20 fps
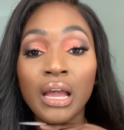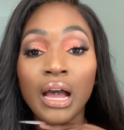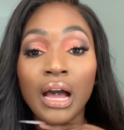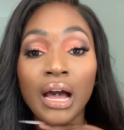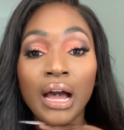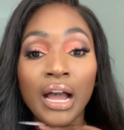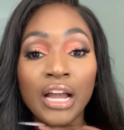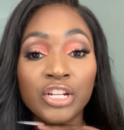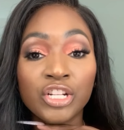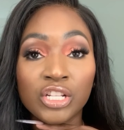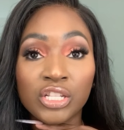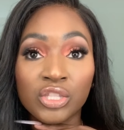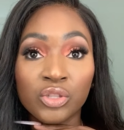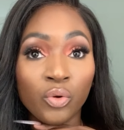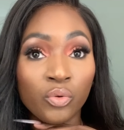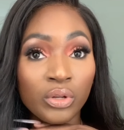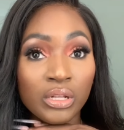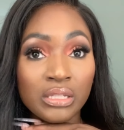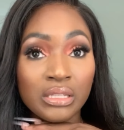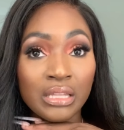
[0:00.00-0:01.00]
I just
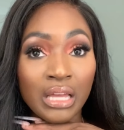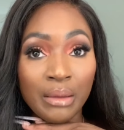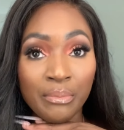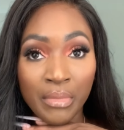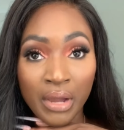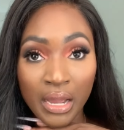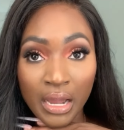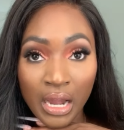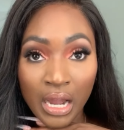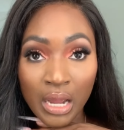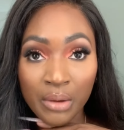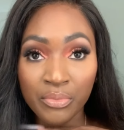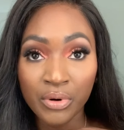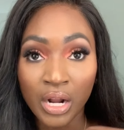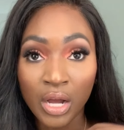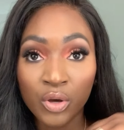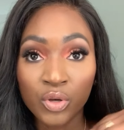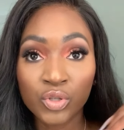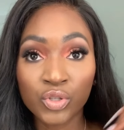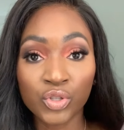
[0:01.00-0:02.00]
noticed that my
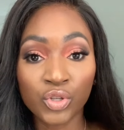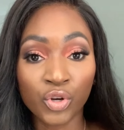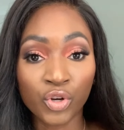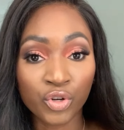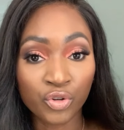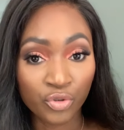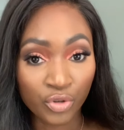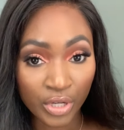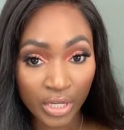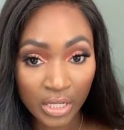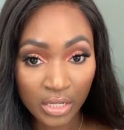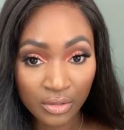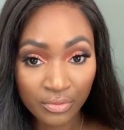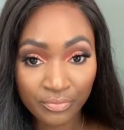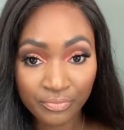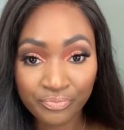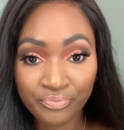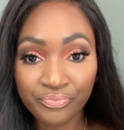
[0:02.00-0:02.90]
eyebrows are crooked.